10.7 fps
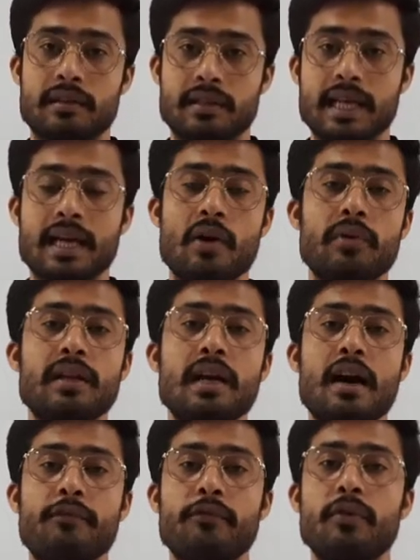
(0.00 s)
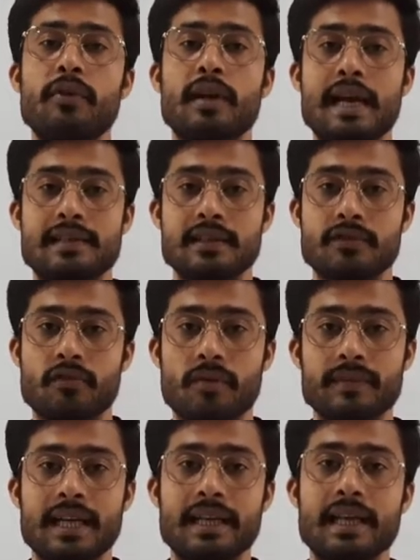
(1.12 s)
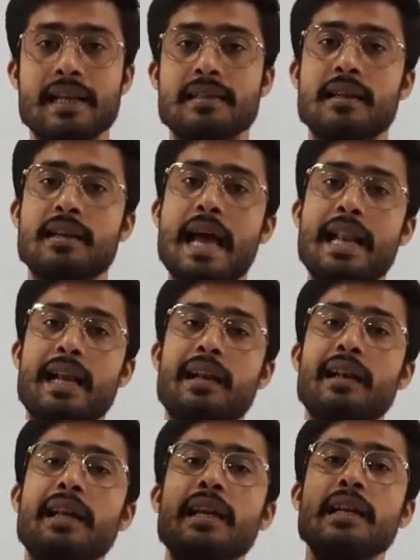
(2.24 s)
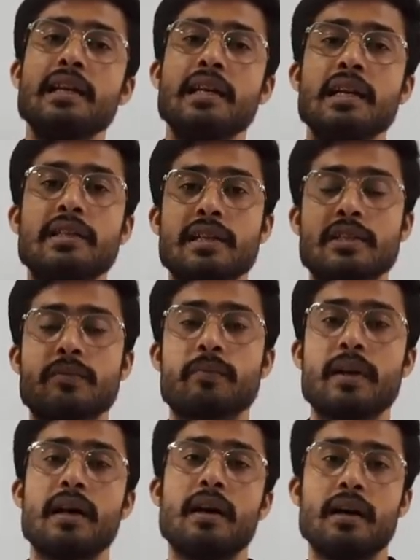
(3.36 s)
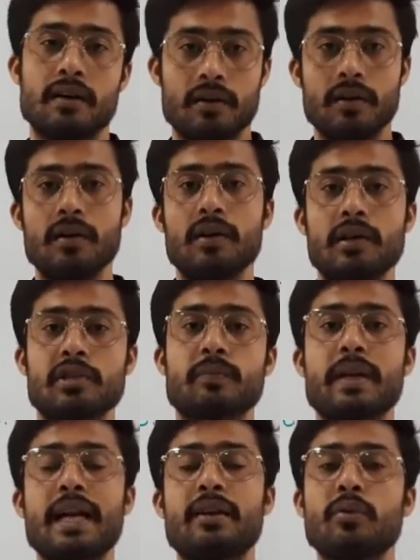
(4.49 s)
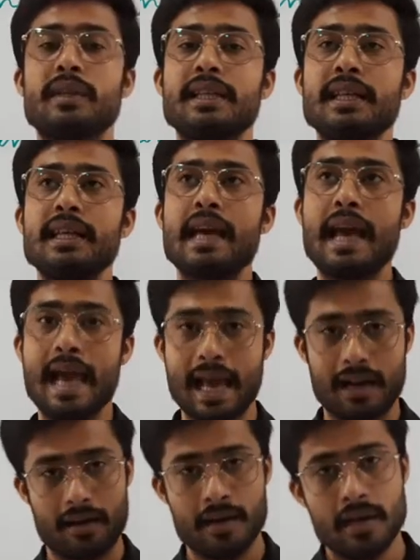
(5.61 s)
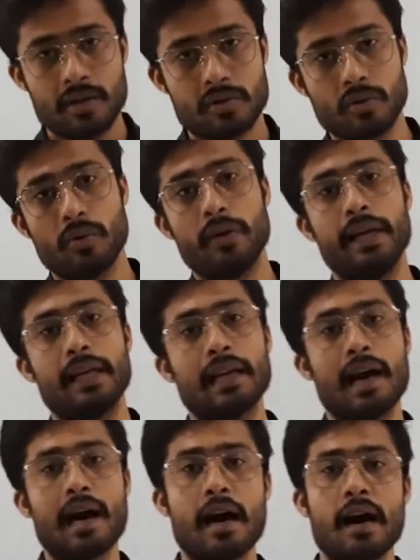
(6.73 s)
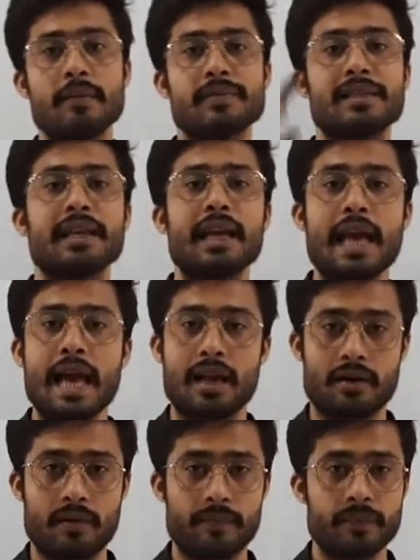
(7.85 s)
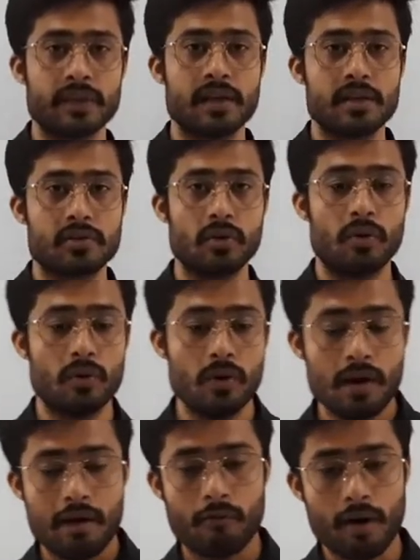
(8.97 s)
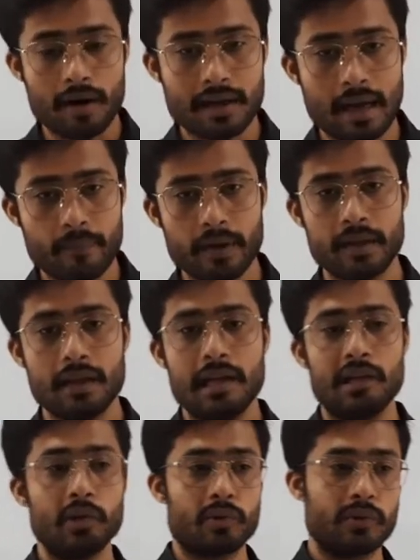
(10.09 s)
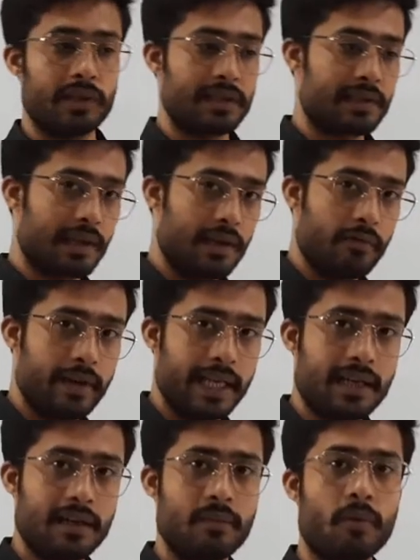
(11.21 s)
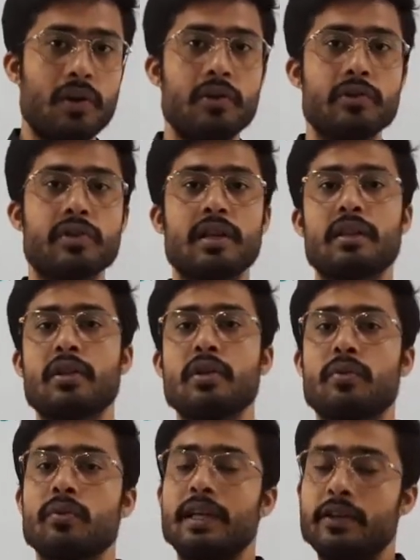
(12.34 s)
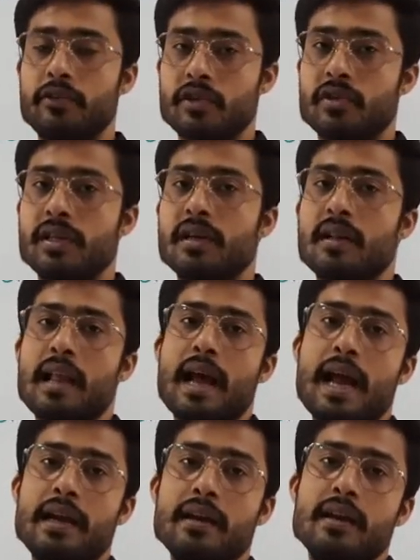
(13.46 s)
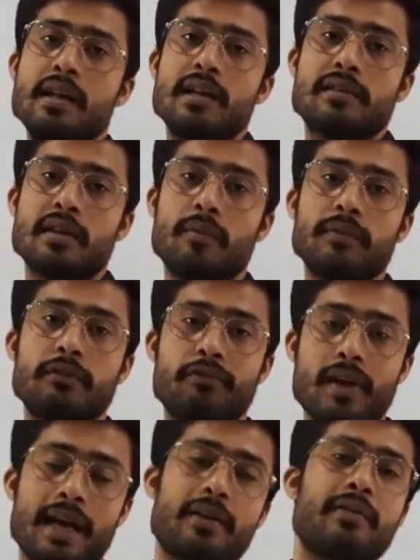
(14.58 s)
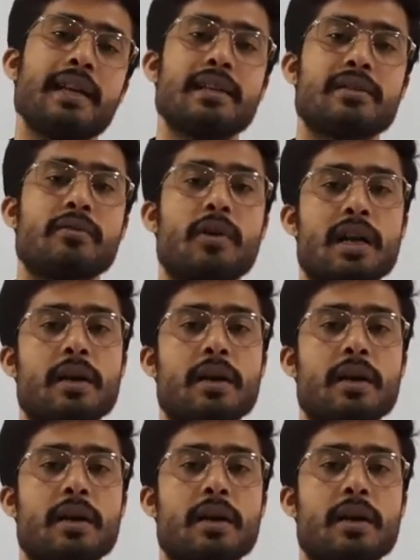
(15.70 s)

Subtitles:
take out the harmful gases from that gas and directly just spread to the air, so it harms the air. So what happened due to this vehicle pollution, due to industrial and some of the factories, what